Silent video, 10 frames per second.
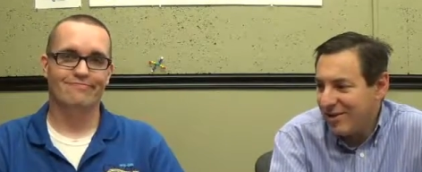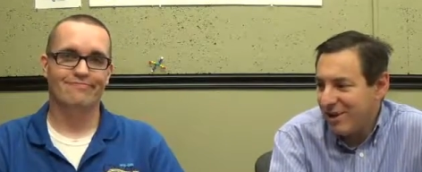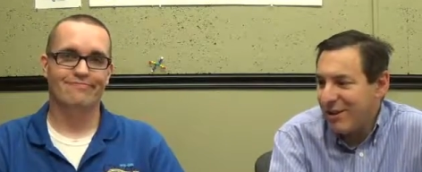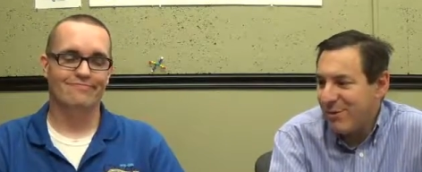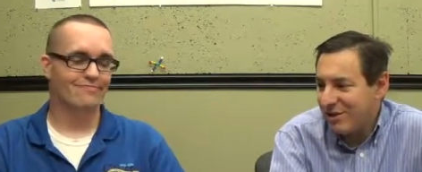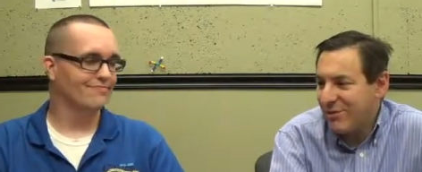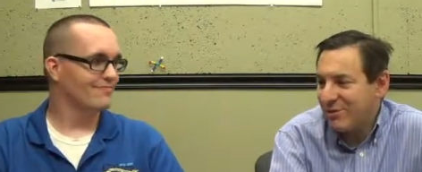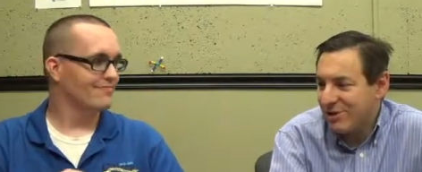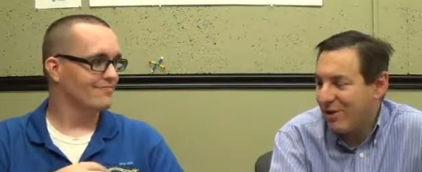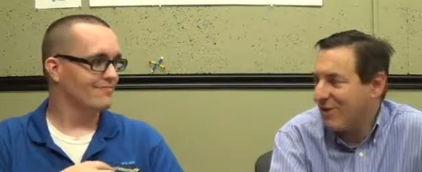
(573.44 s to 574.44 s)
Speaker 1: They expect him
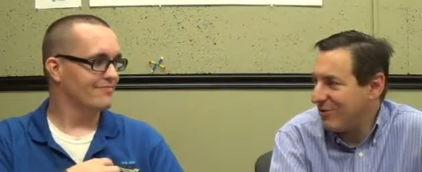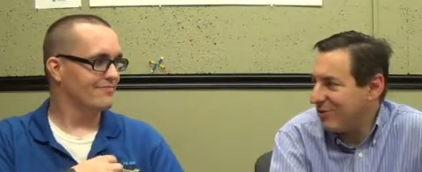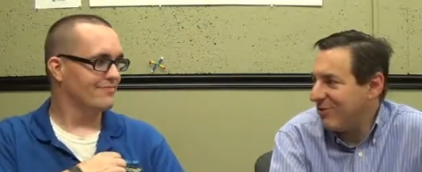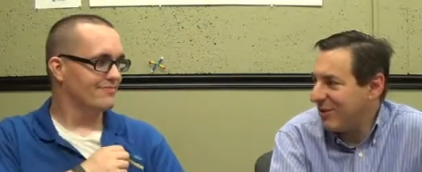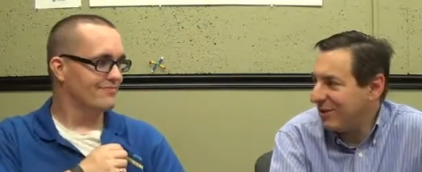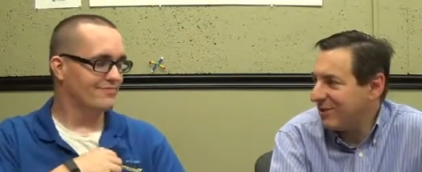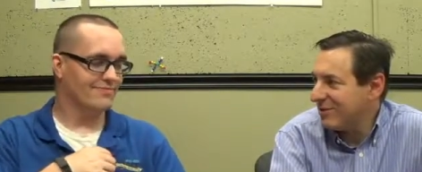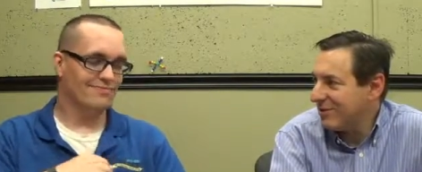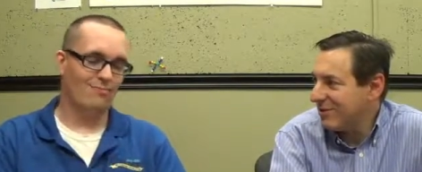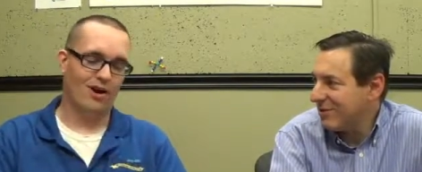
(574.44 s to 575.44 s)
to start in 2 weeks.
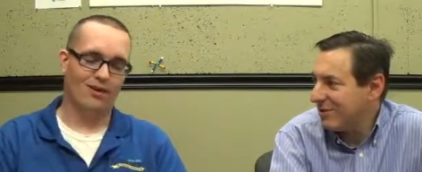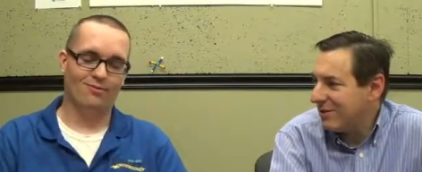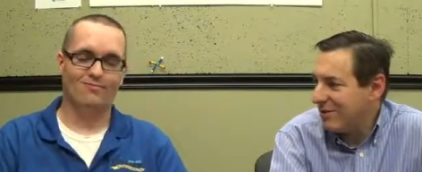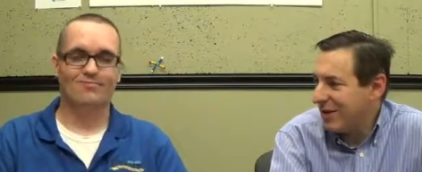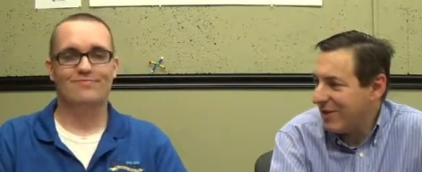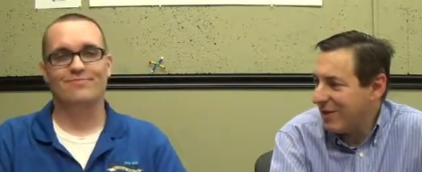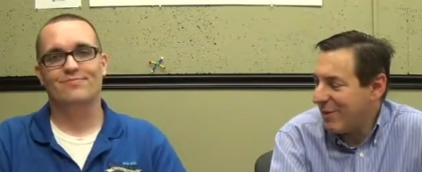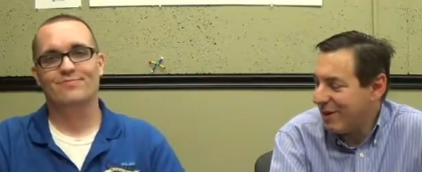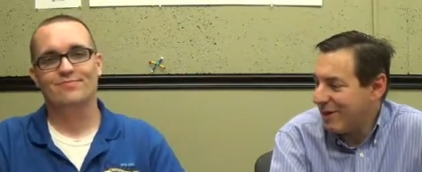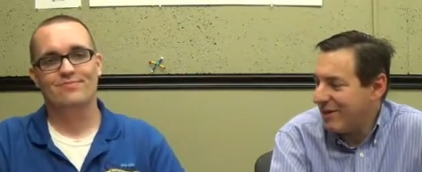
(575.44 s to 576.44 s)
Wow. Okay, think
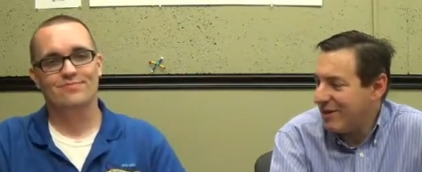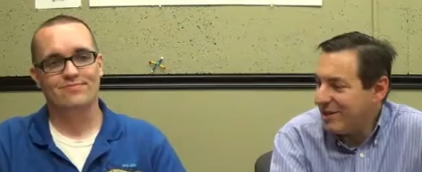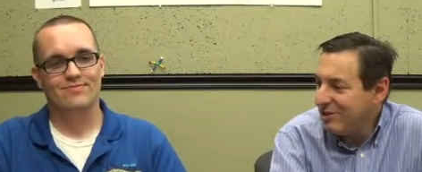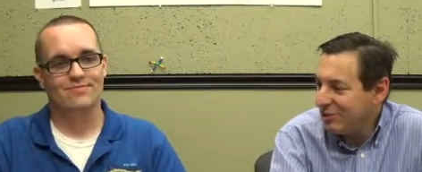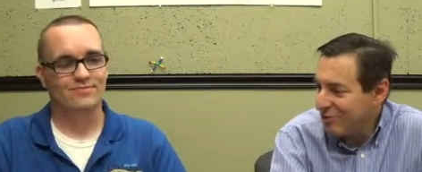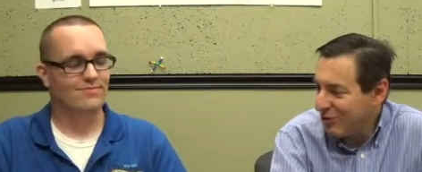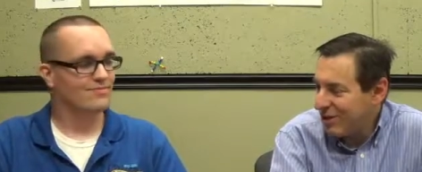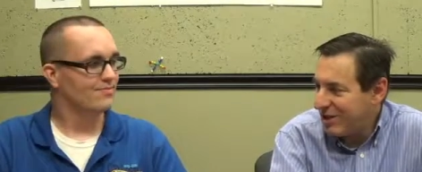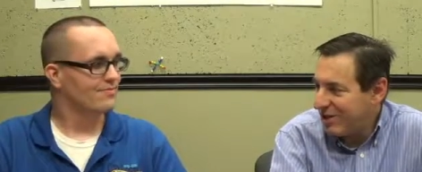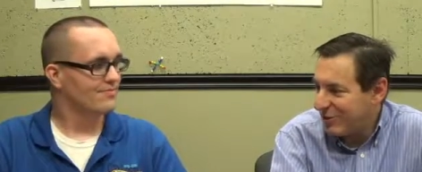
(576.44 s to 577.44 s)
about that. An injured
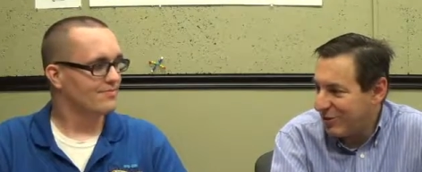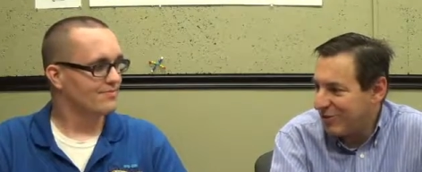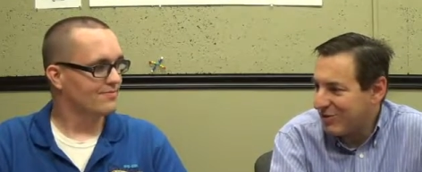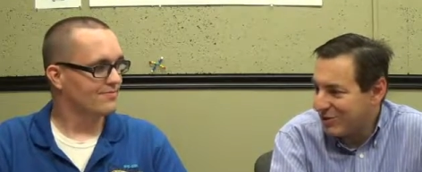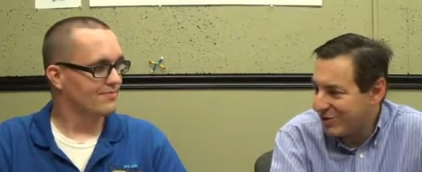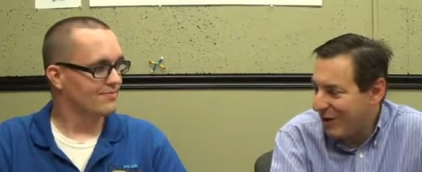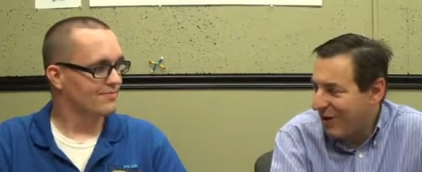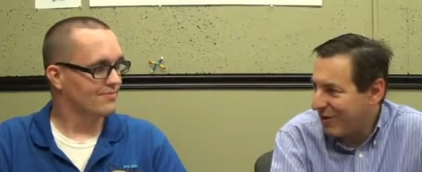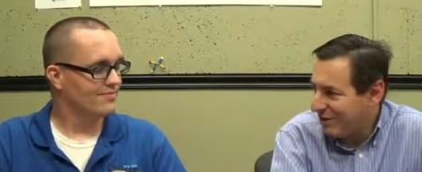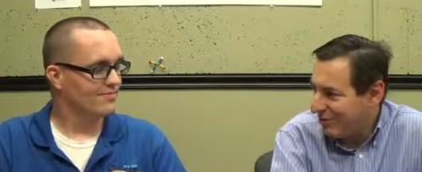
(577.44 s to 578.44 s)
rookie is supposed to
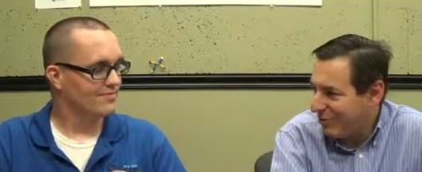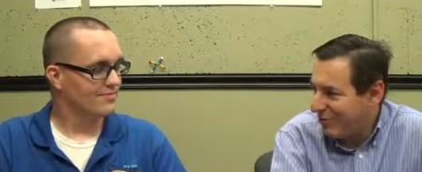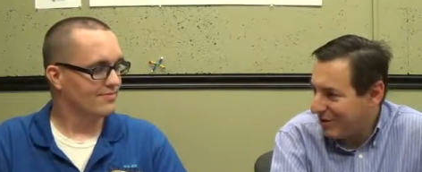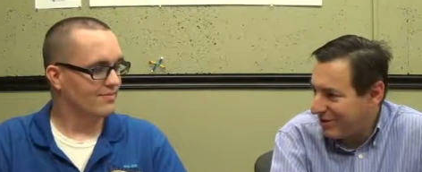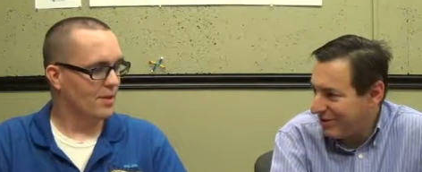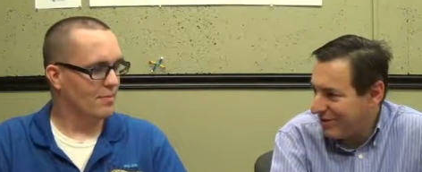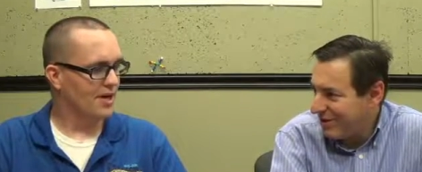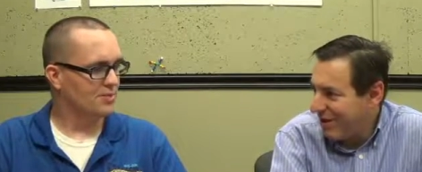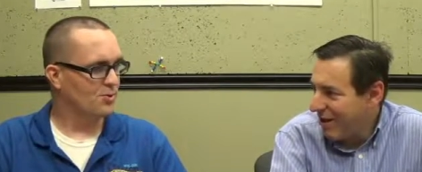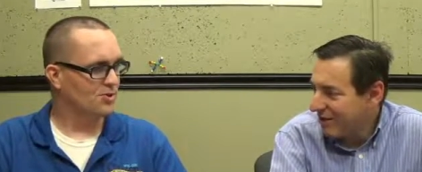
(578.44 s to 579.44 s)
start in 2 weeks.
Speaker 2: And
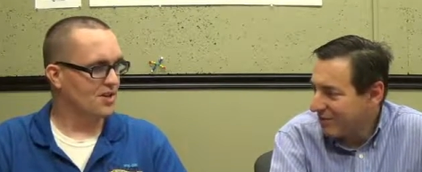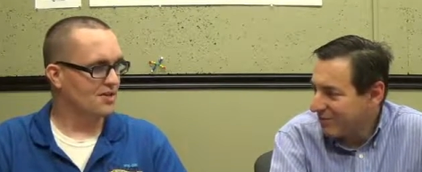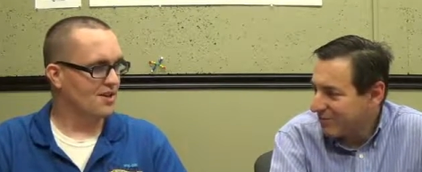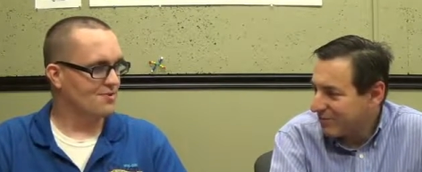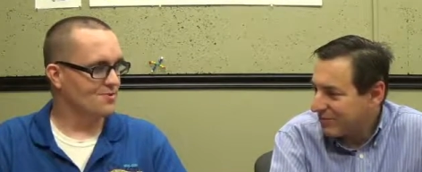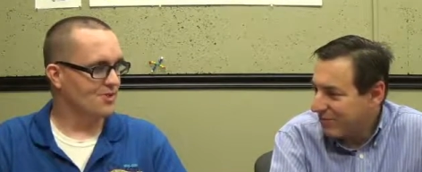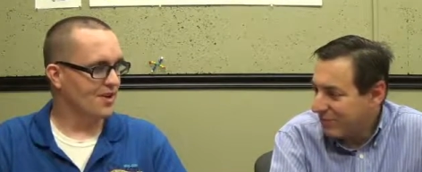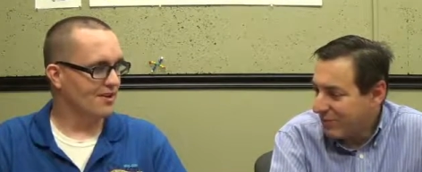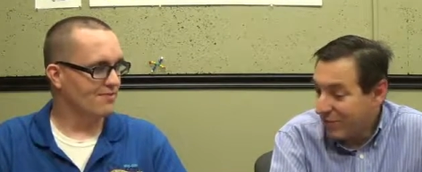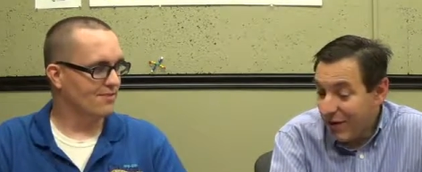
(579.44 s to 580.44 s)
Maxwell's on the other
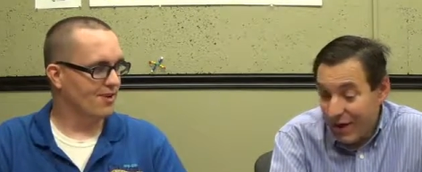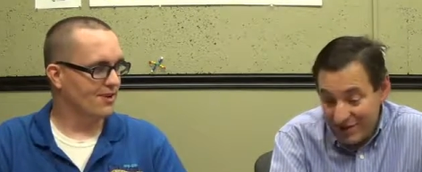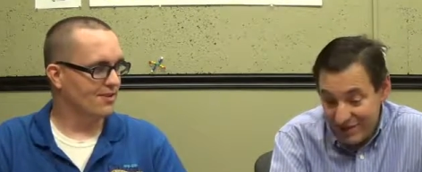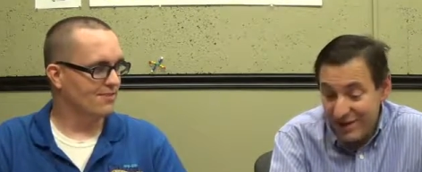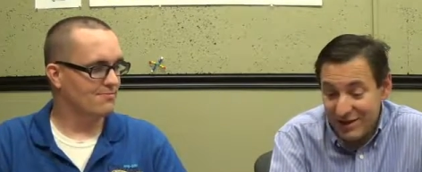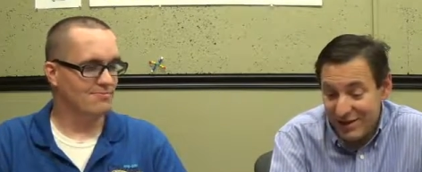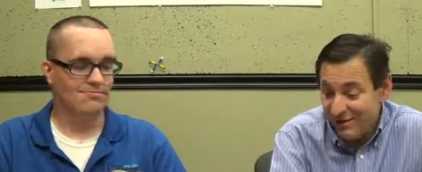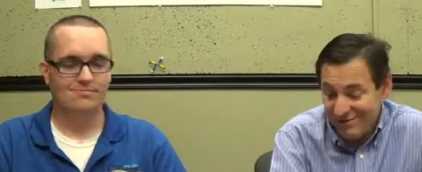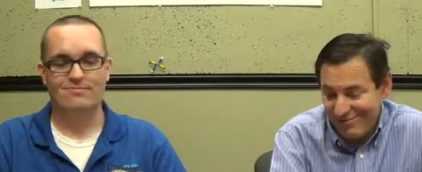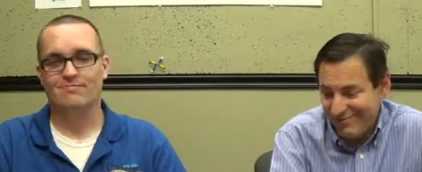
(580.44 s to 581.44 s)
side, right?
Speaker 1: Yeah, you
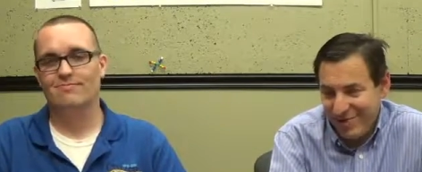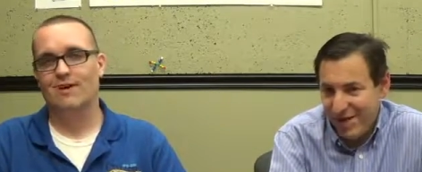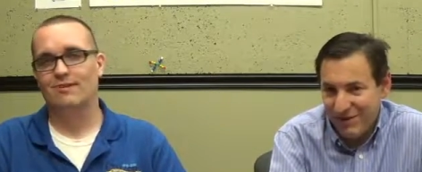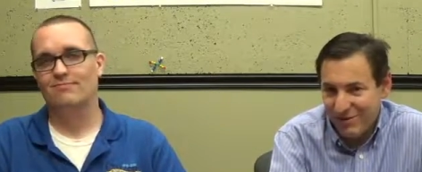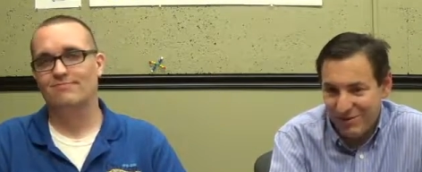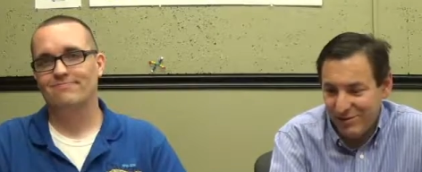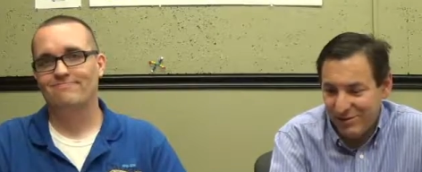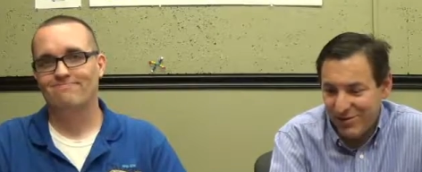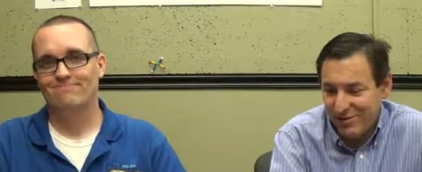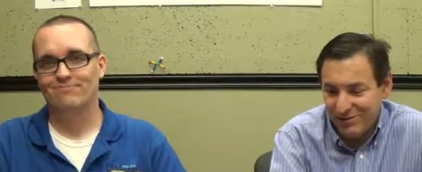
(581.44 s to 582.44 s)

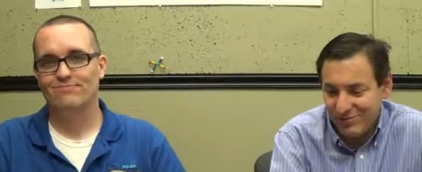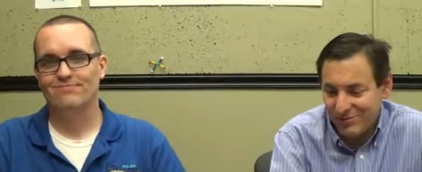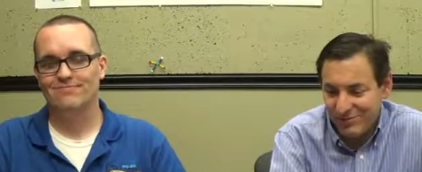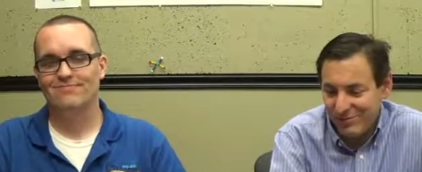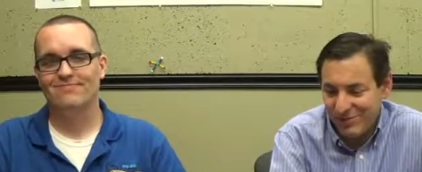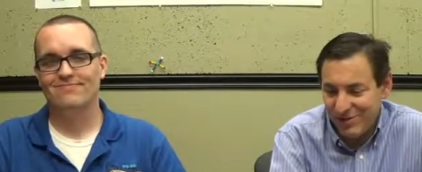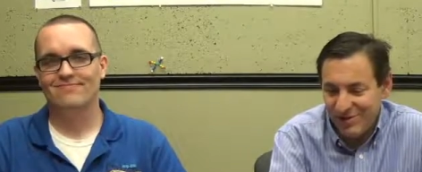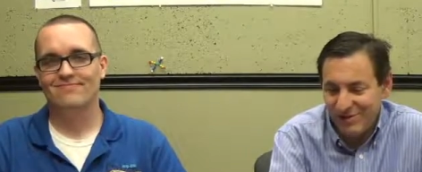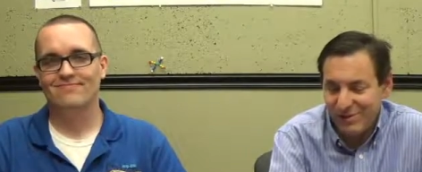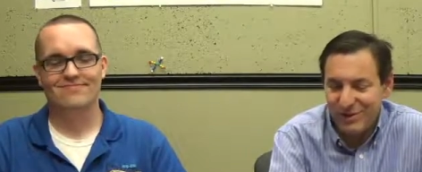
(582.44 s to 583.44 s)
know,
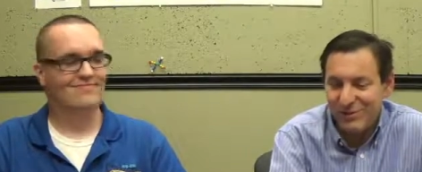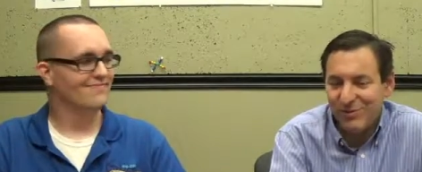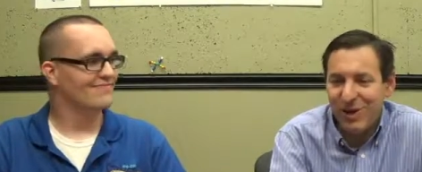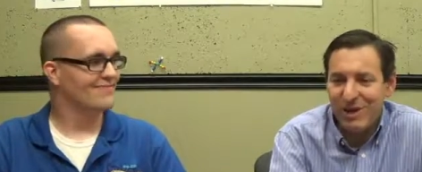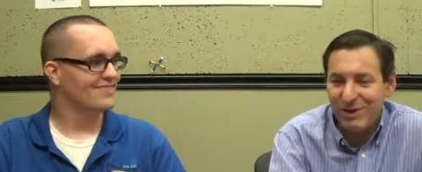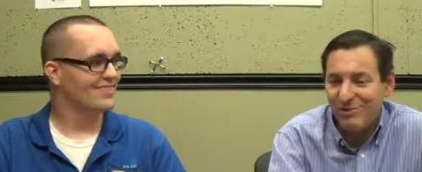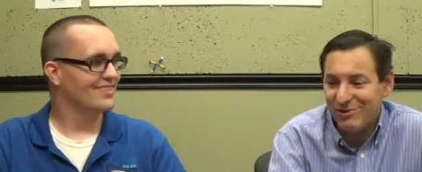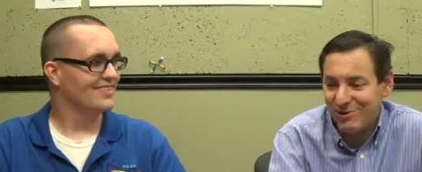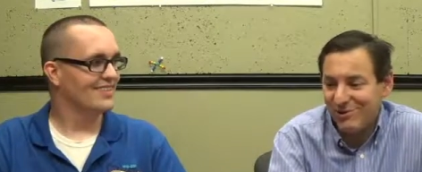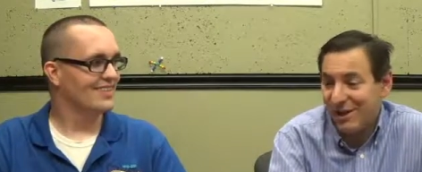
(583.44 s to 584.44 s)
there's a reason why he
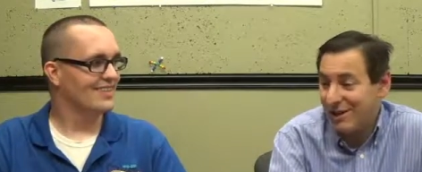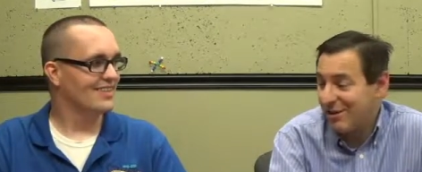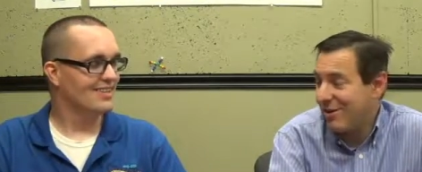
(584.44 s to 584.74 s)
was let